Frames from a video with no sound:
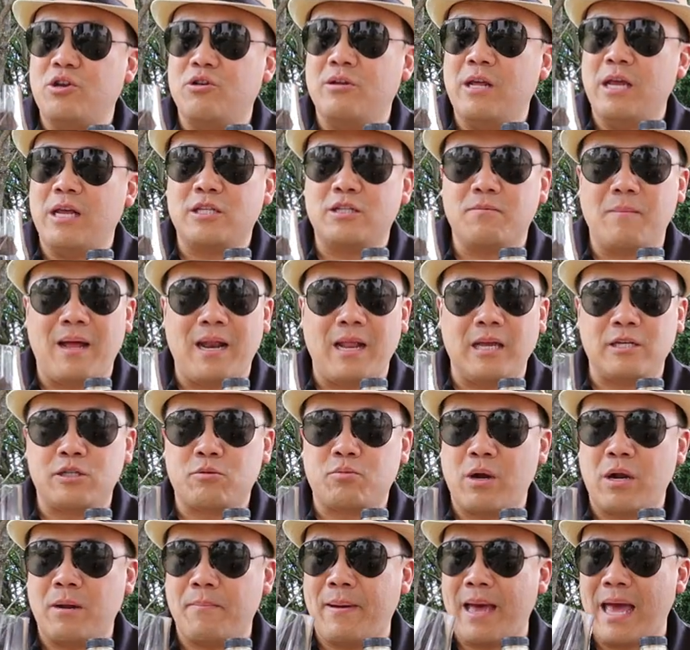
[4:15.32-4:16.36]
unique smelling
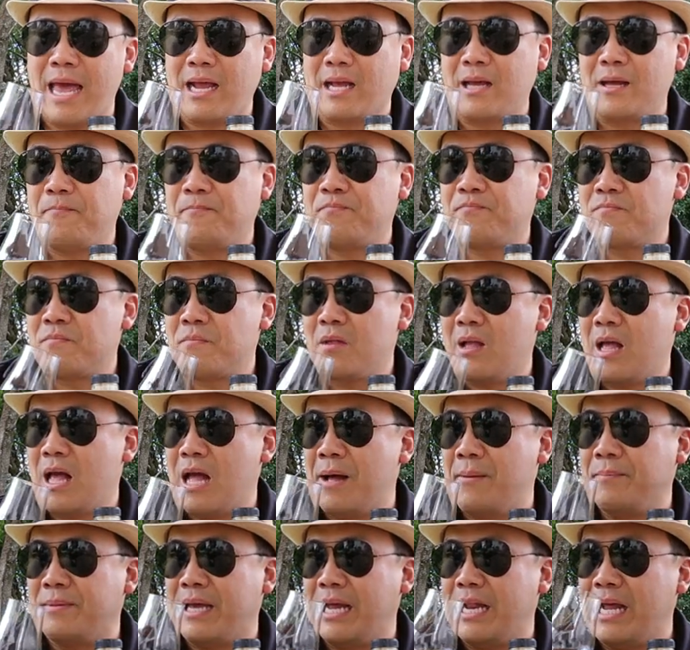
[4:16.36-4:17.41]
Springbank.
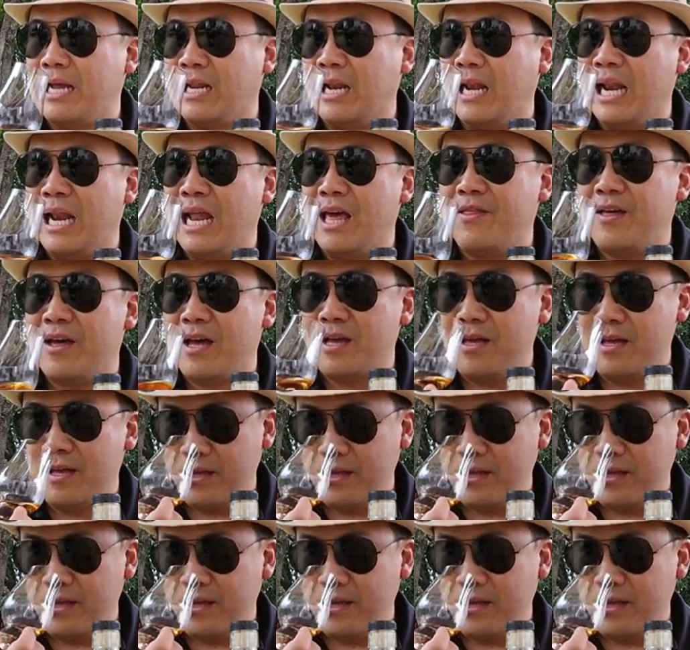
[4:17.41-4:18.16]
I'm getting leather,